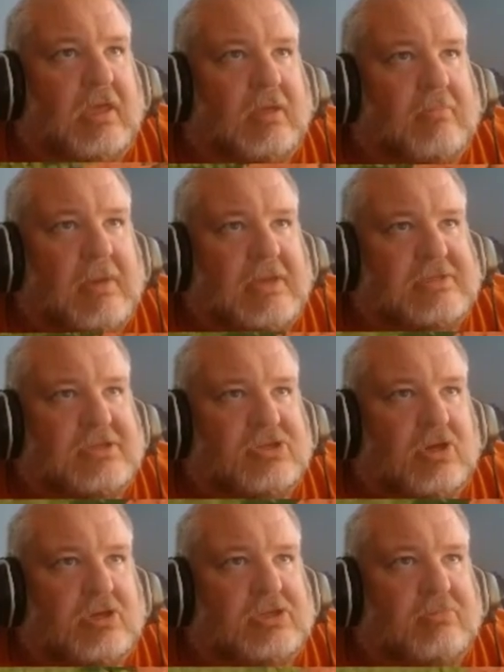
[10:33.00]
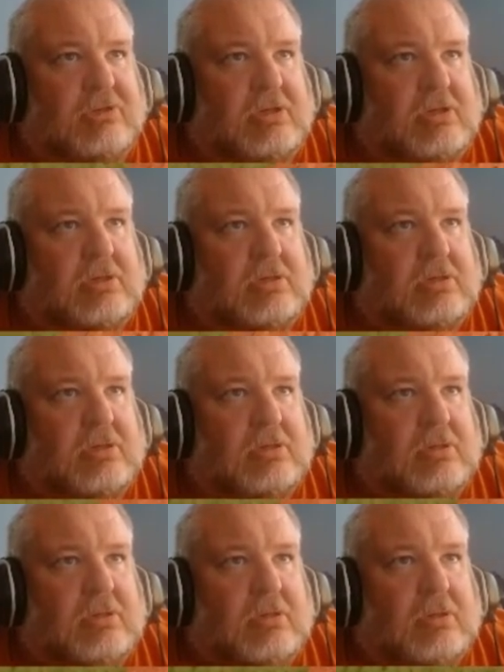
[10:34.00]
mason jars up there.
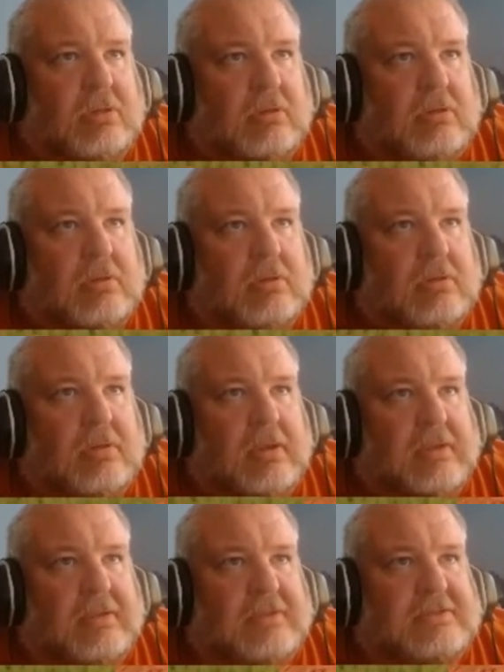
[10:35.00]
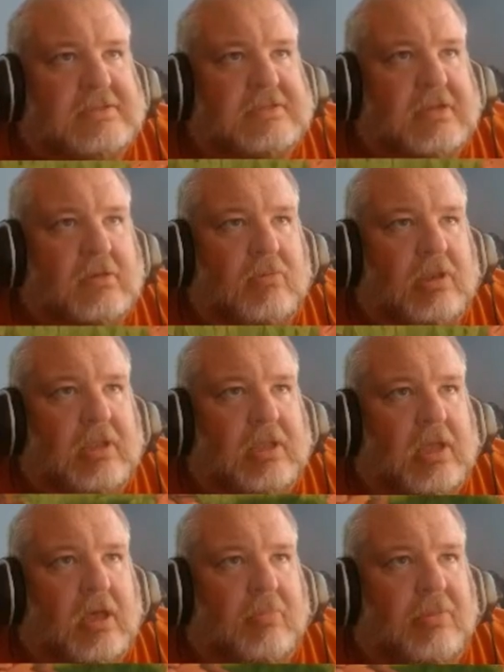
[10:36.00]
And this is going to really
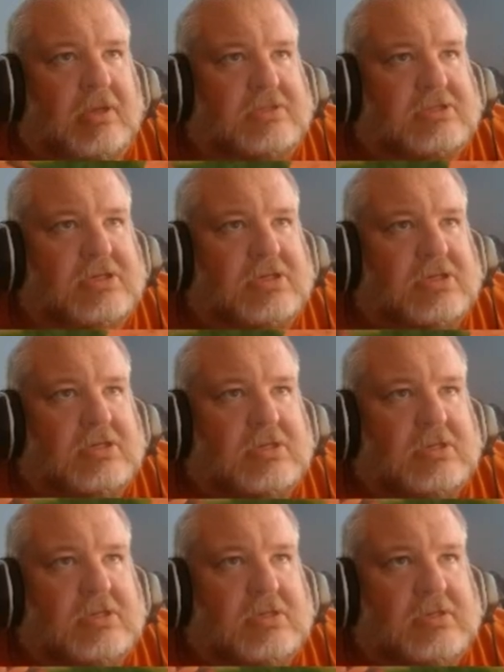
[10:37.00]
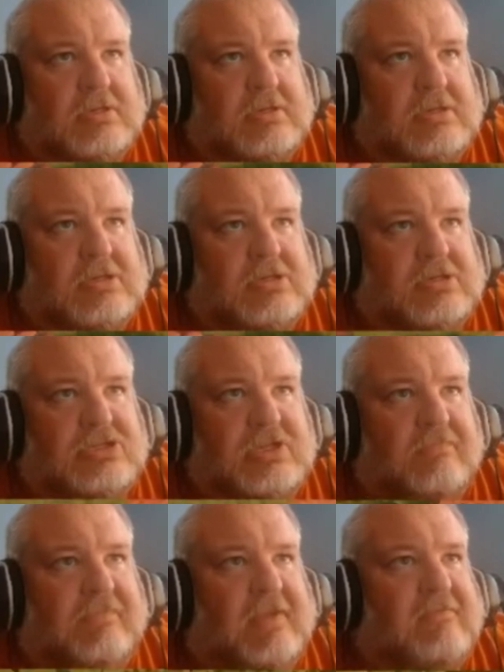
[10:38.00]
help us
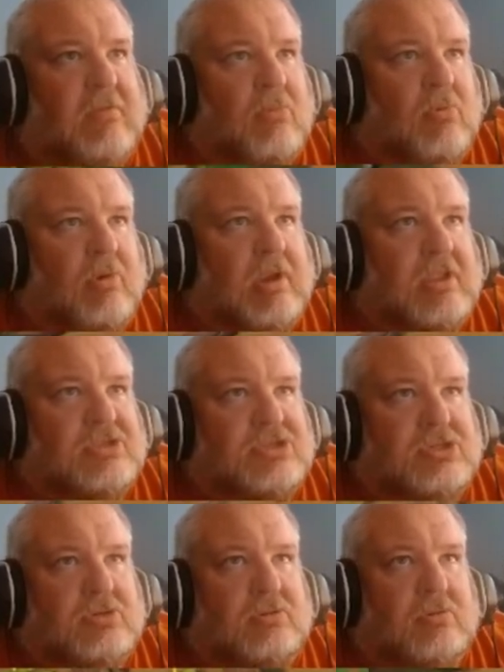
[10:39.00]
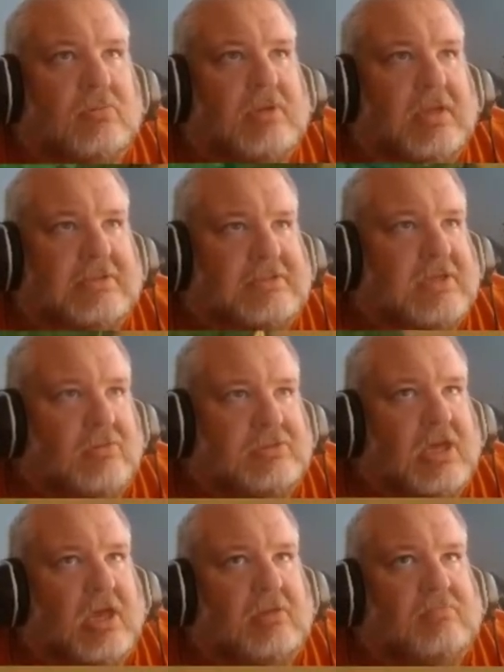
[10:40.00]
shift even more into it's go
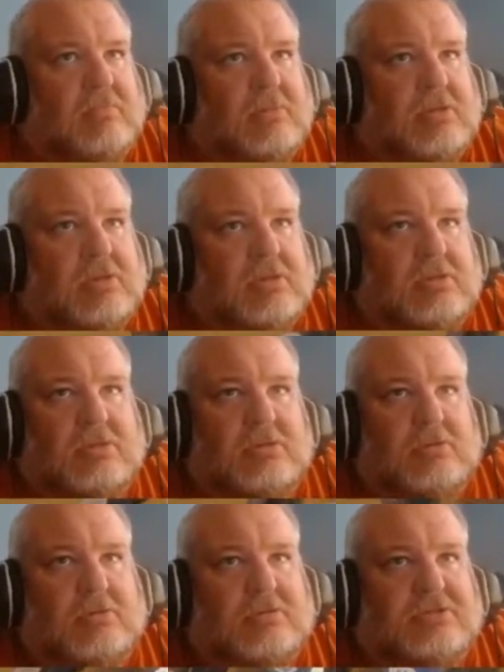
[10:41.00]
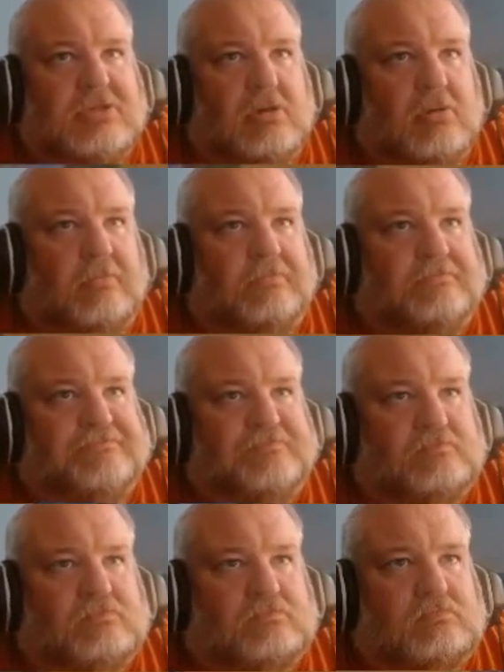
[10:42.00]
time. So
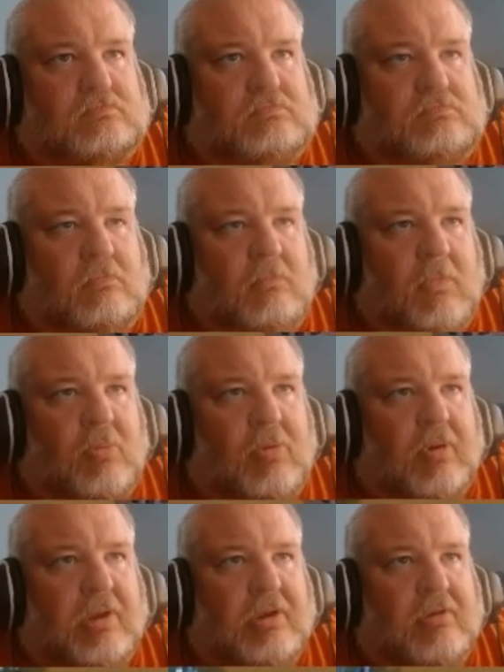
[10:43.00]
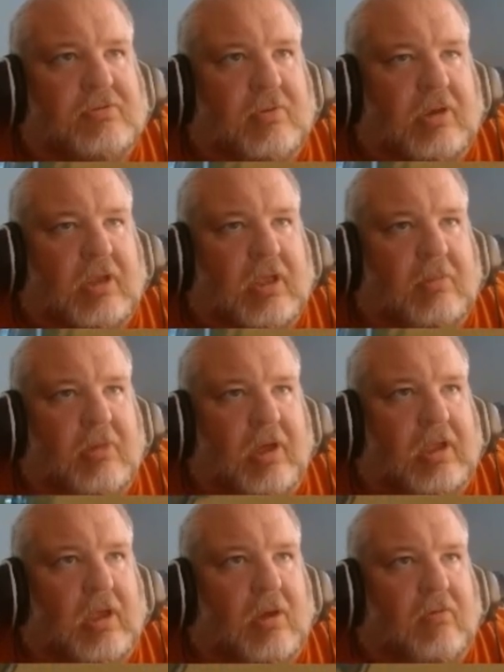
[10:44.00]
what we're going to do is we're going to come
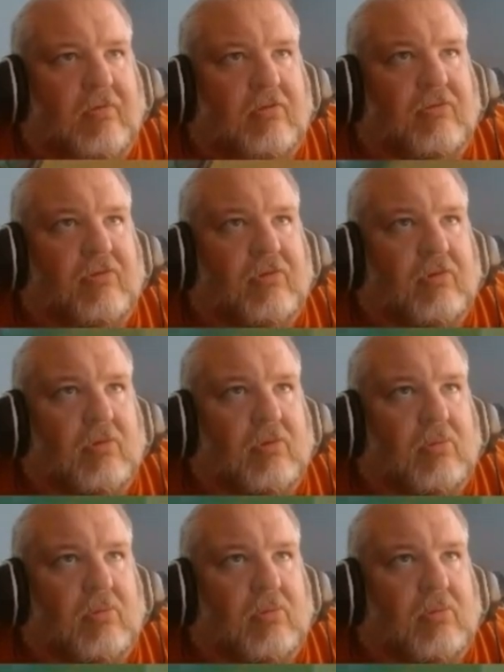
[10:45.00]
back over to,